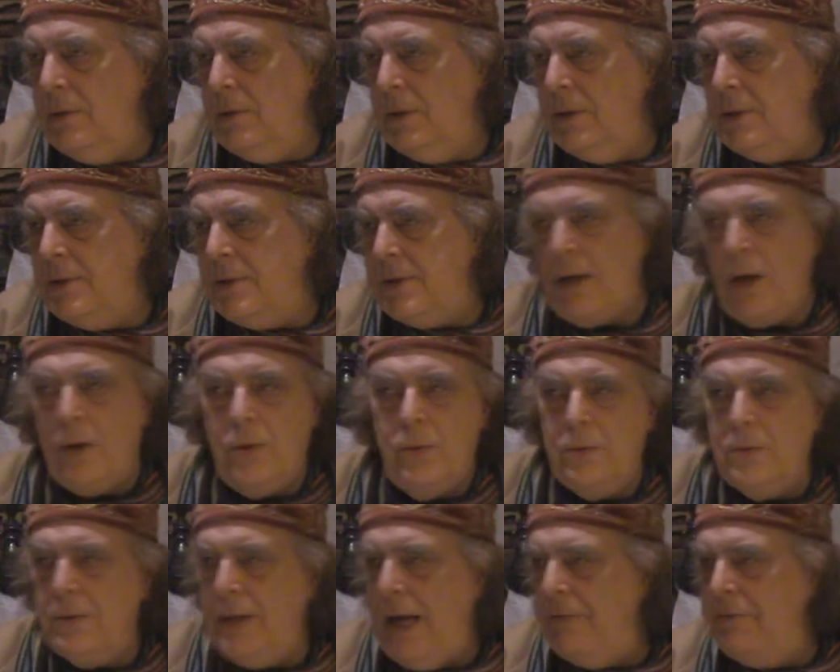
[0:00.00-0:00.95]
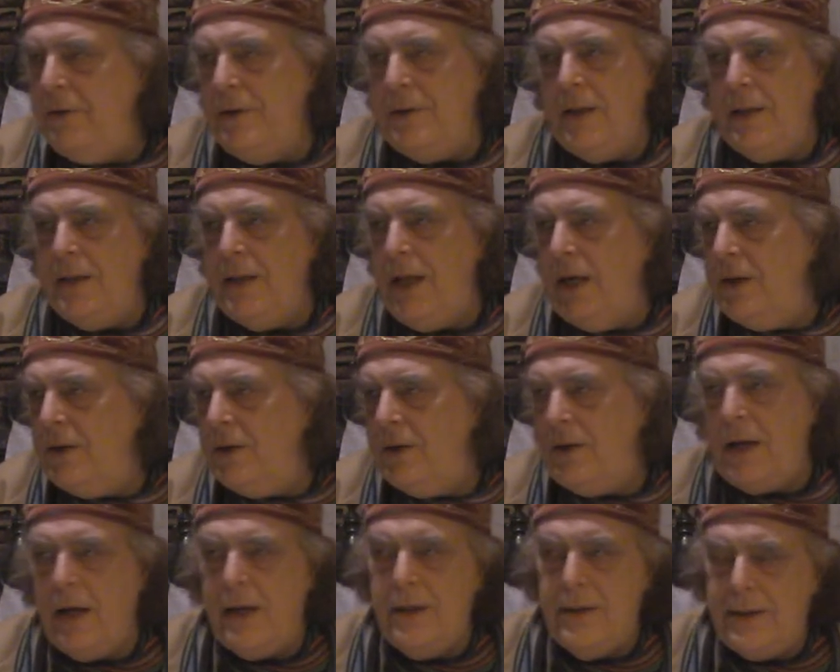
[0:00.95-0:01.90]
stole everything they
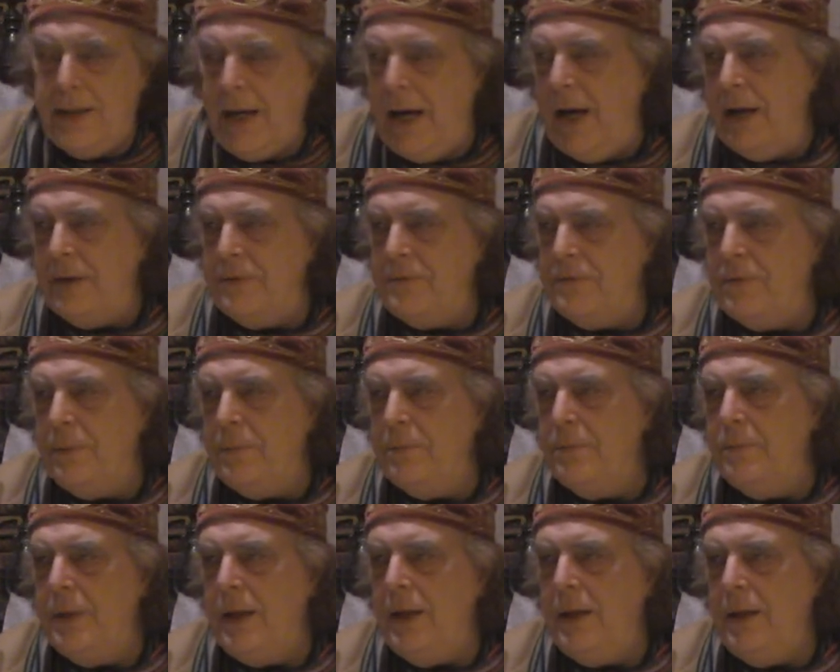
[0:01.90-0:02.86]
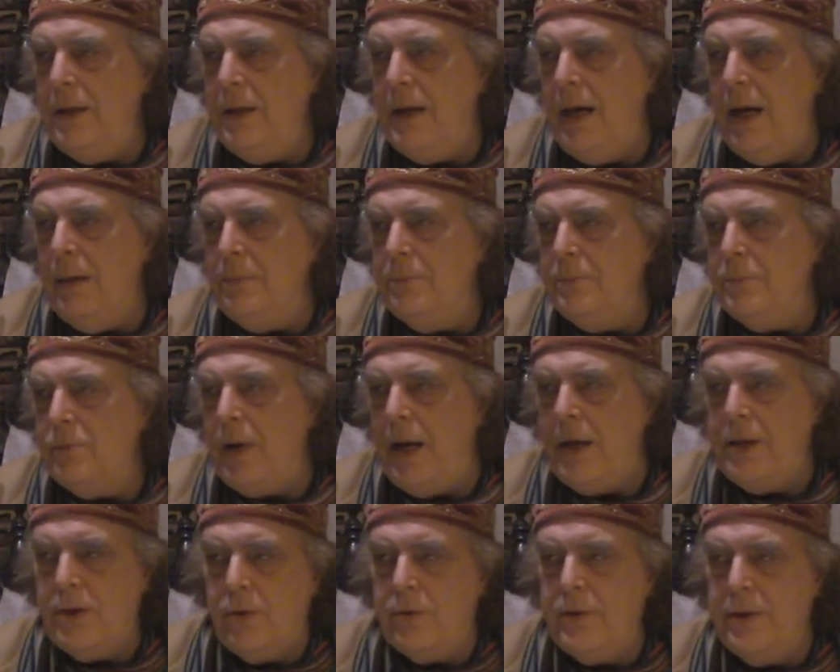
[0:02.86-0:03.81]
could get from the
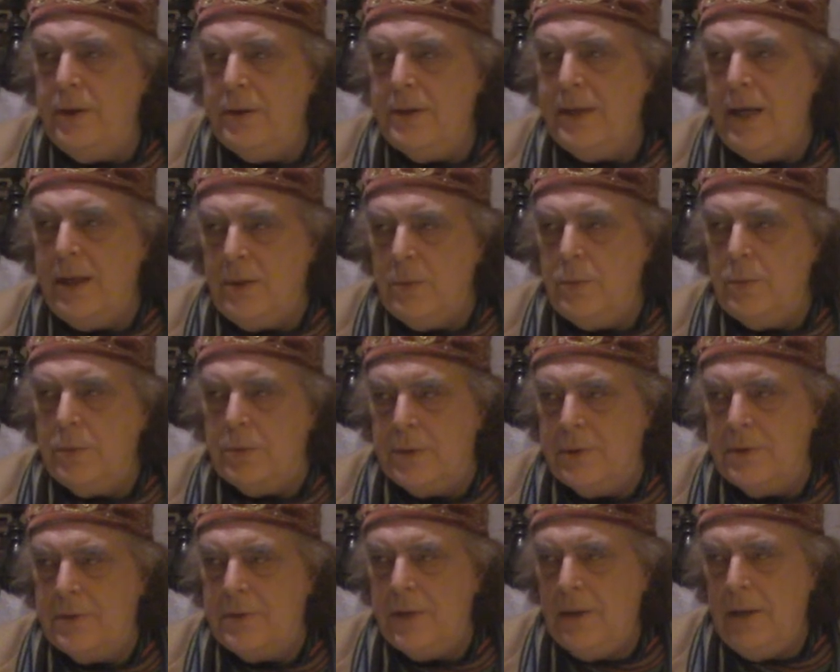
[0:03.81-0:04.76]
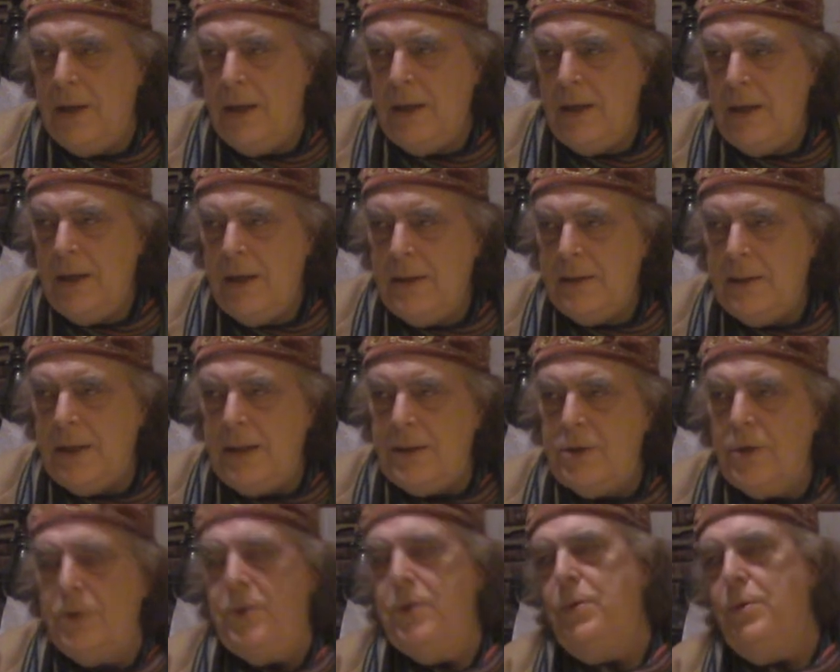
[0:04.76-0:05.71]
Grand Orient headquarters. They
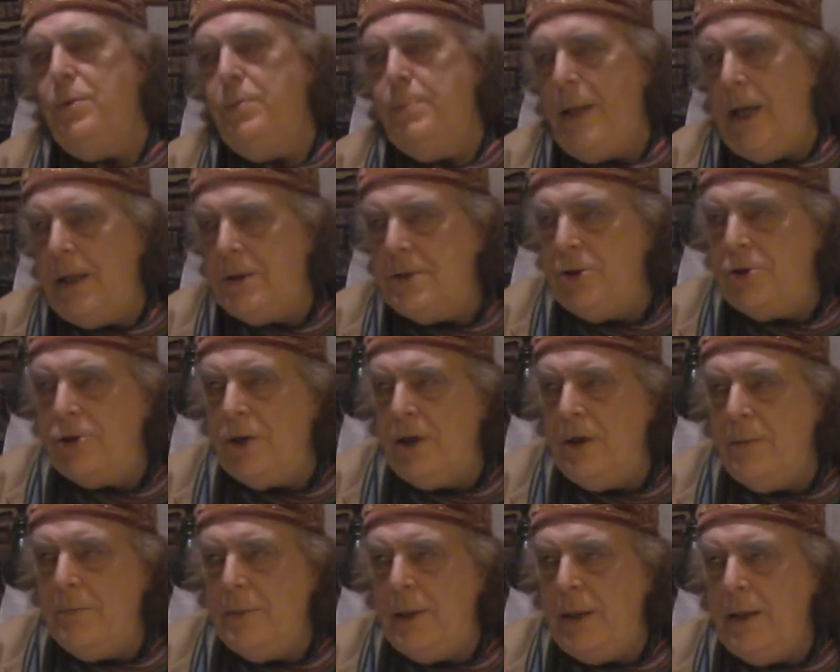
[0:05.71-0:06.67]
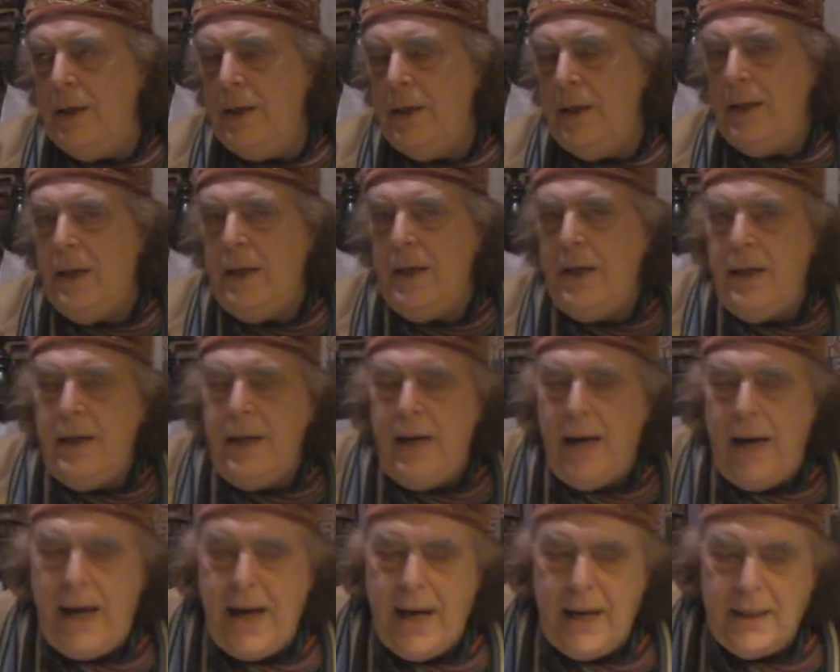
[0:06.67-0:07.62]
took it all back to Germany.
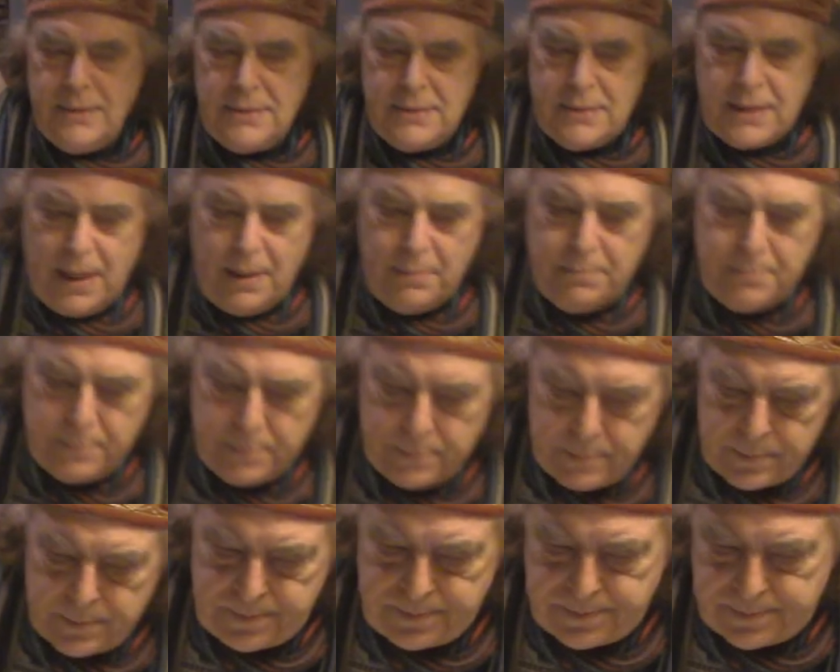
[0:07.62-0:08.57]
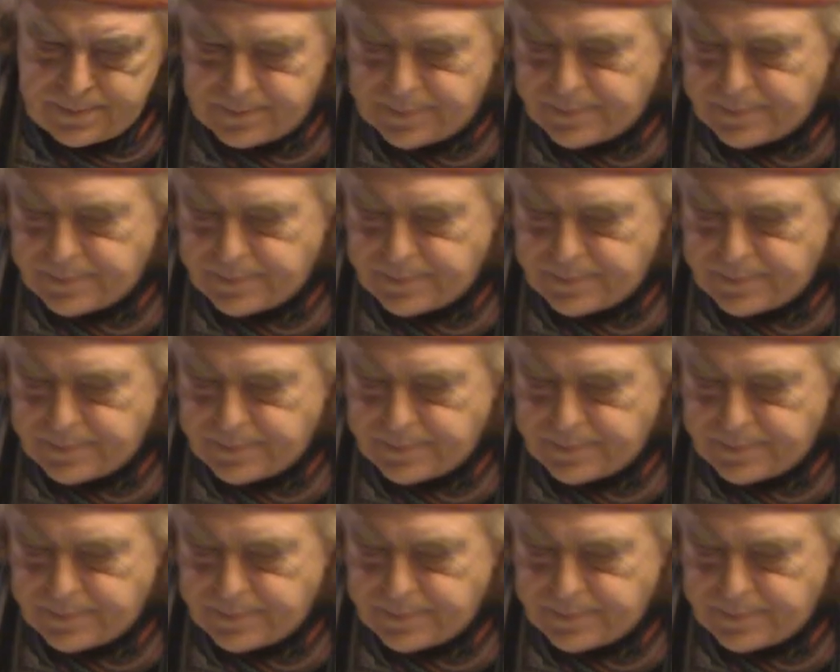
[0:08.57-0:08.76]
And